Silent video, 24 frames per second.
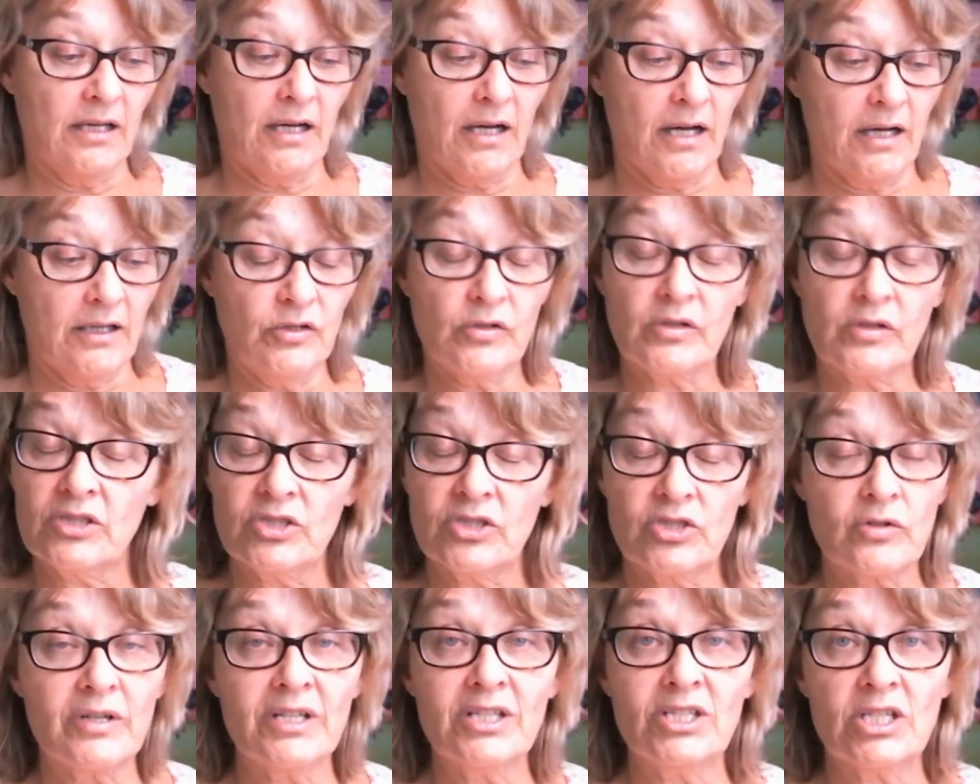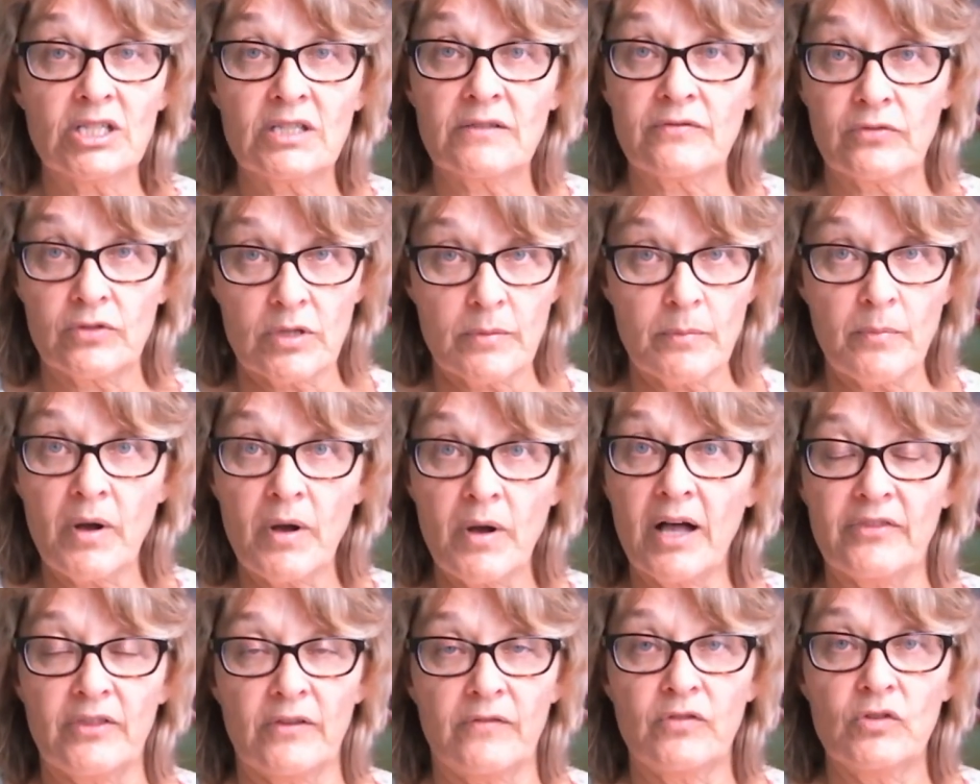You can join just for the
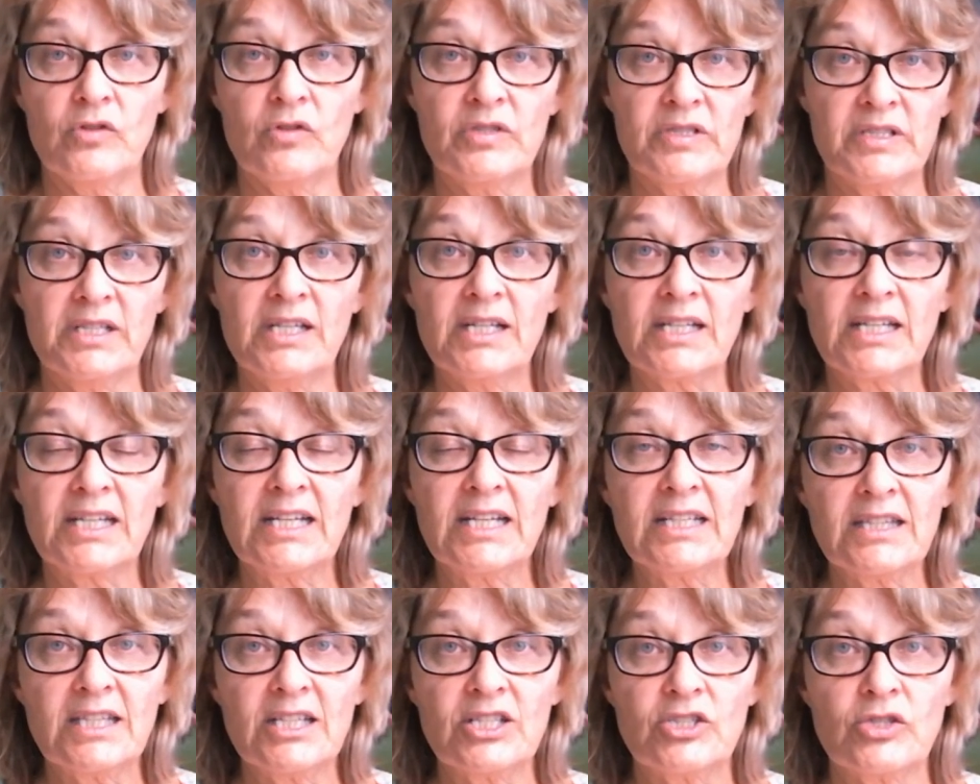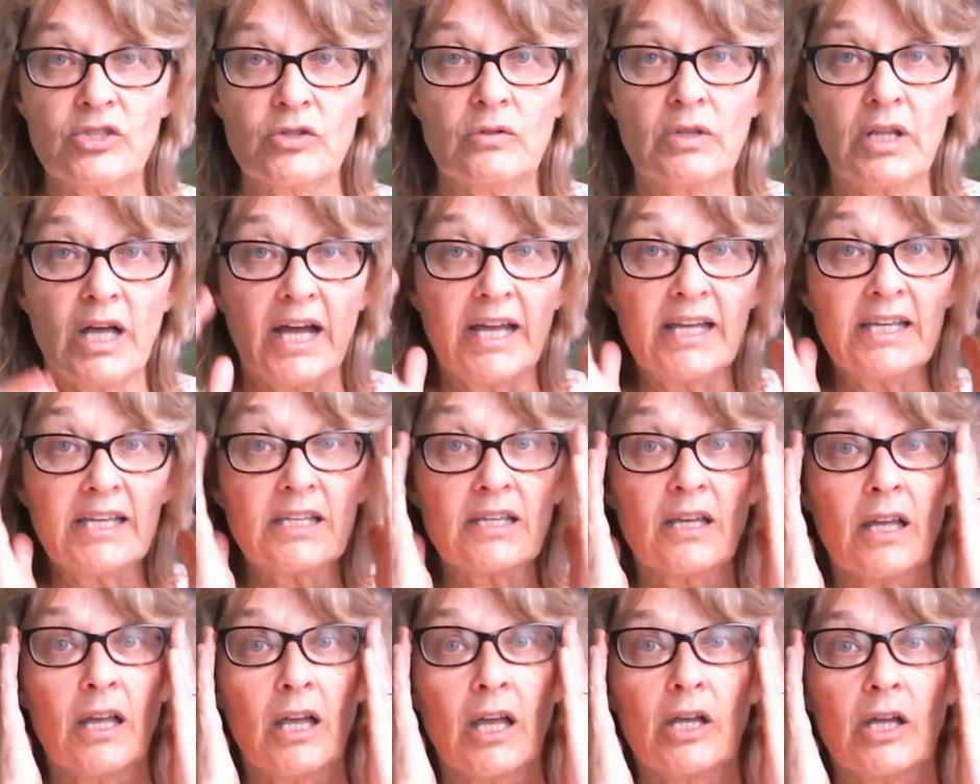month. If you see a kit that you like,
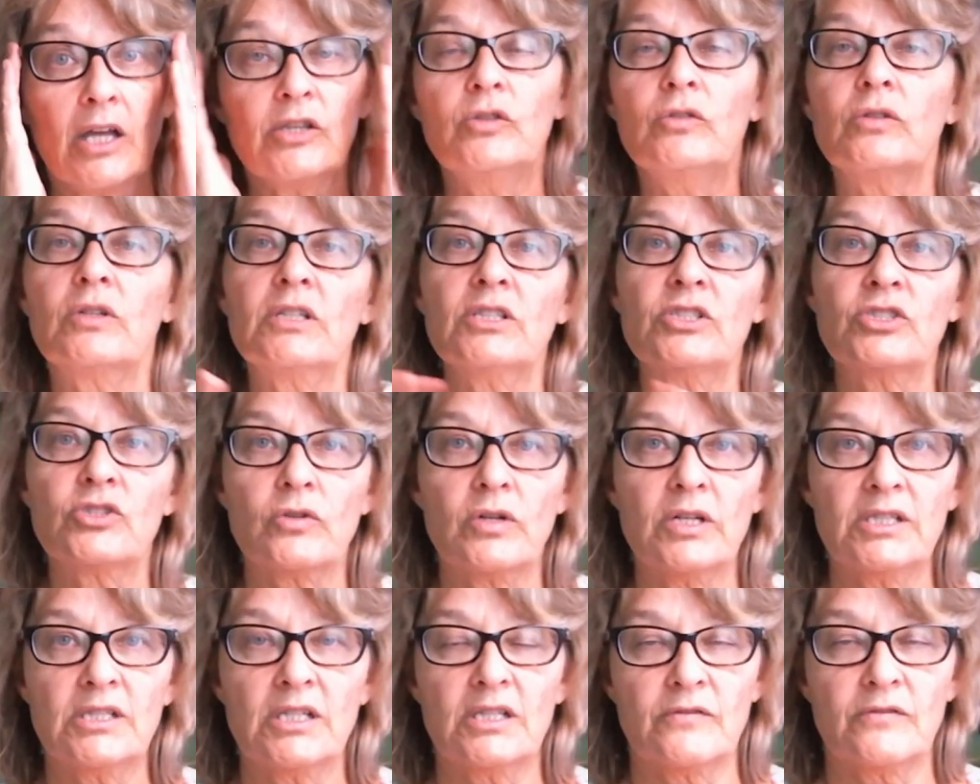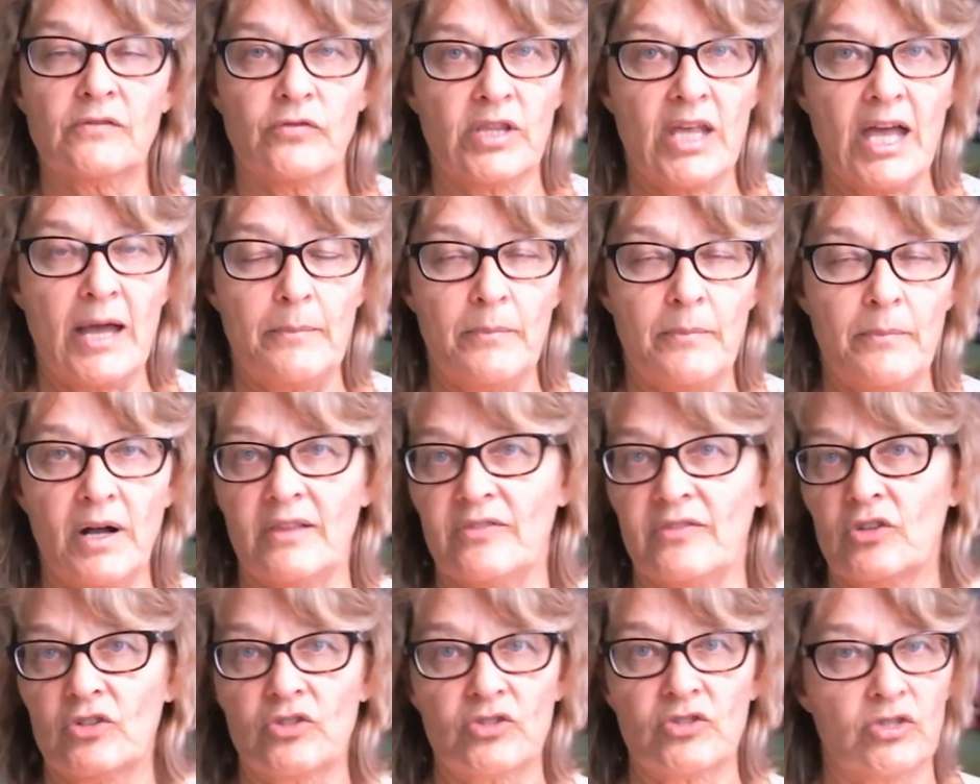you can join just for that
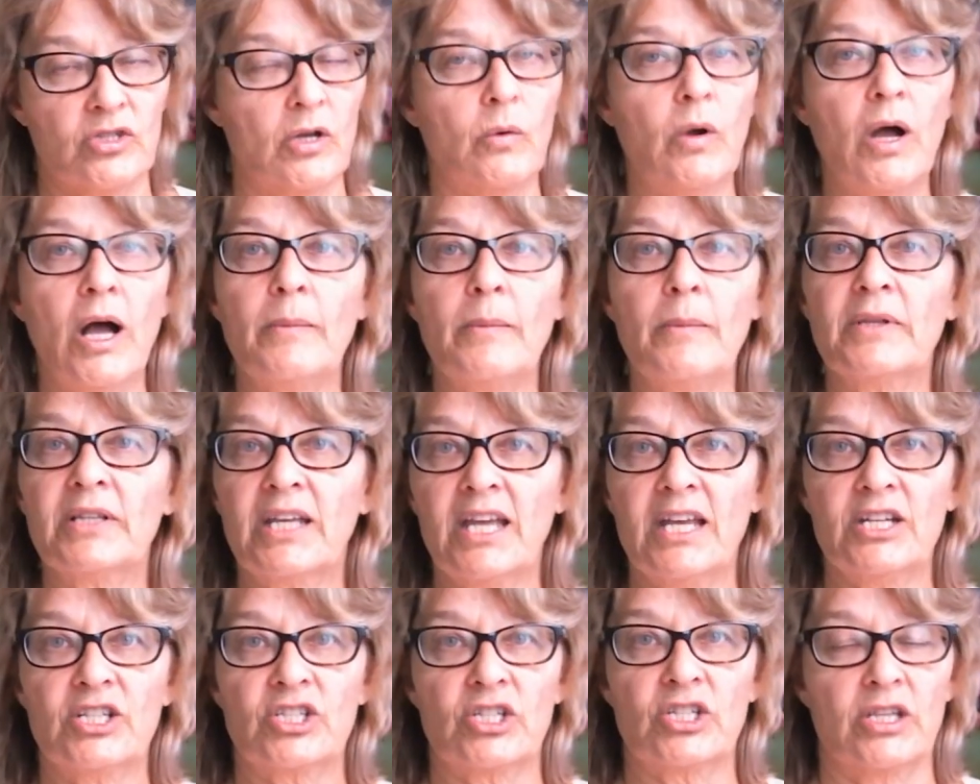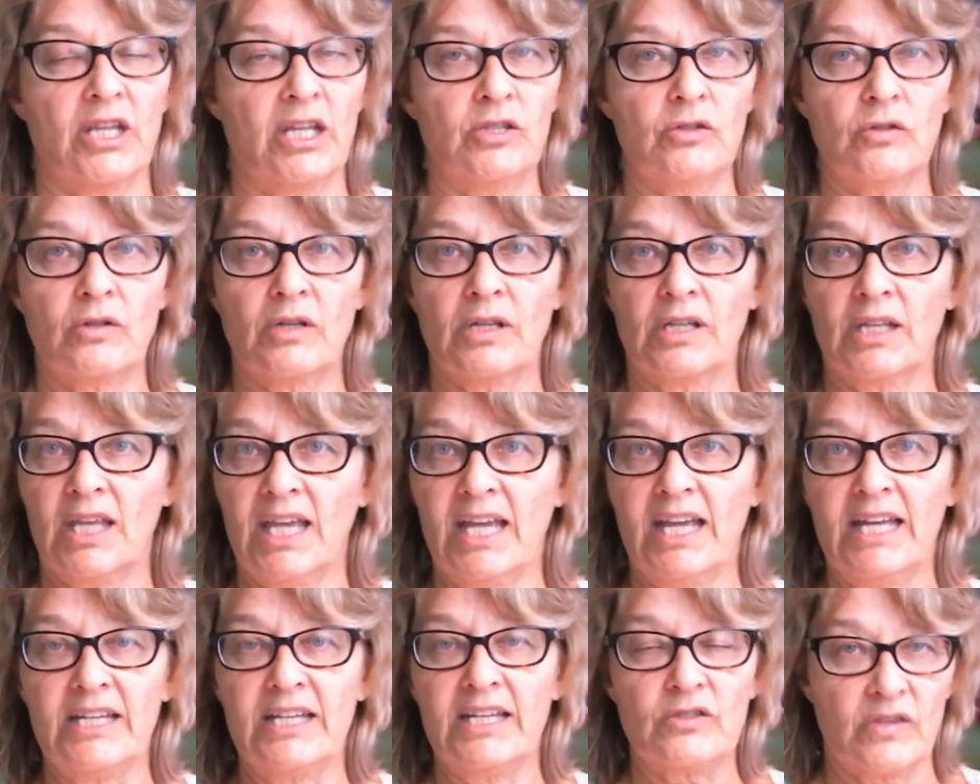month. There's no obligation, then you can
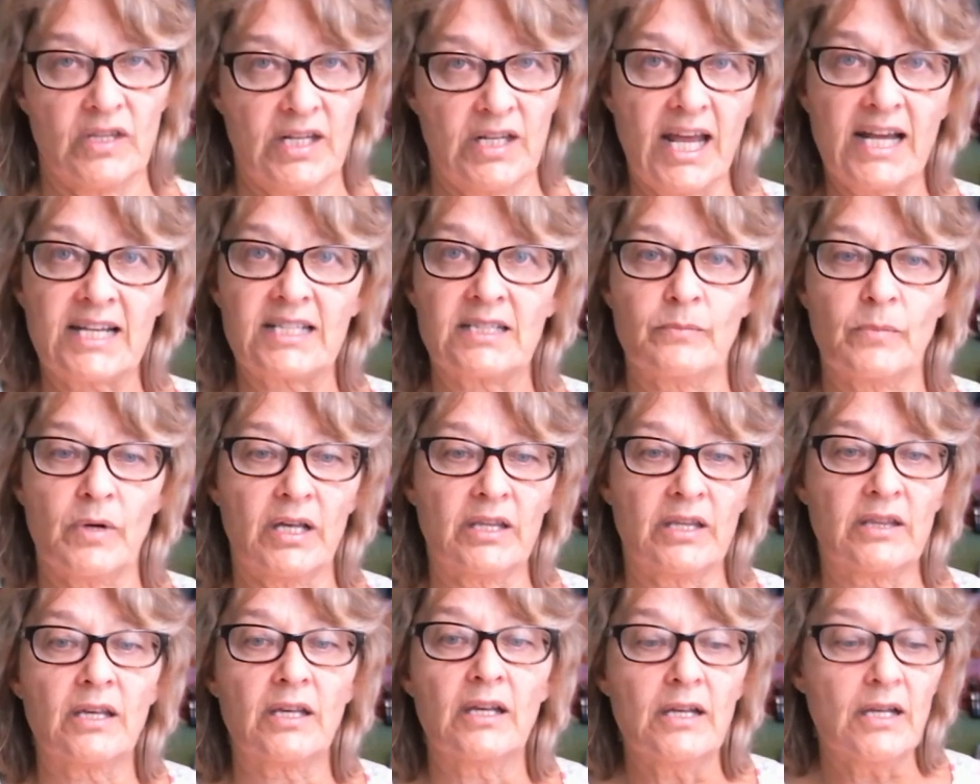cancel the next month.